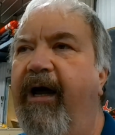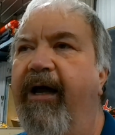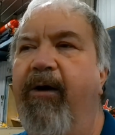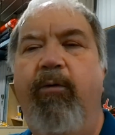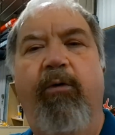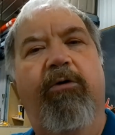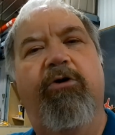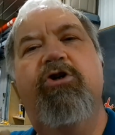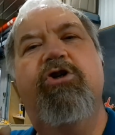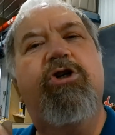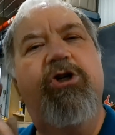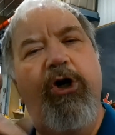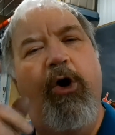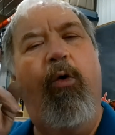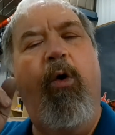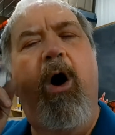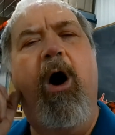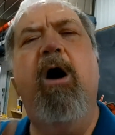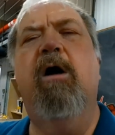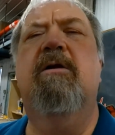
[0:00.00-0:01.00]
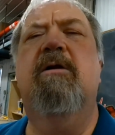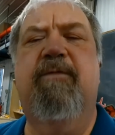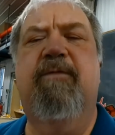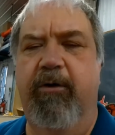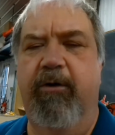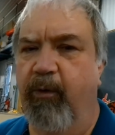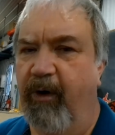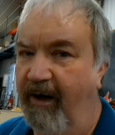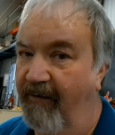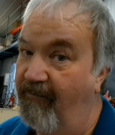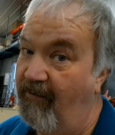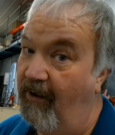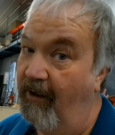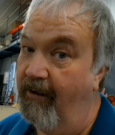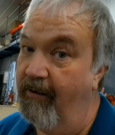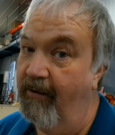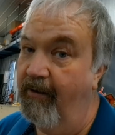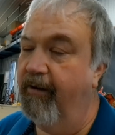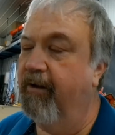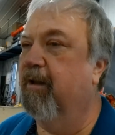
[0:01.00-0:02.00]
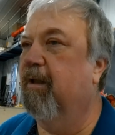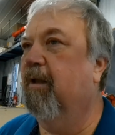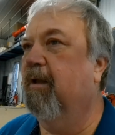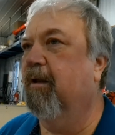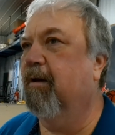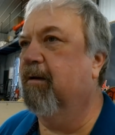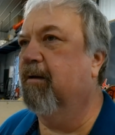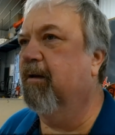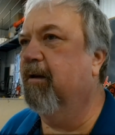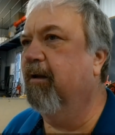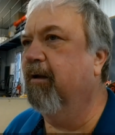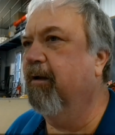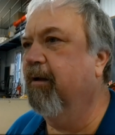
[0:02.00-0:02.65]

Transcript: I will show all of you what I've done and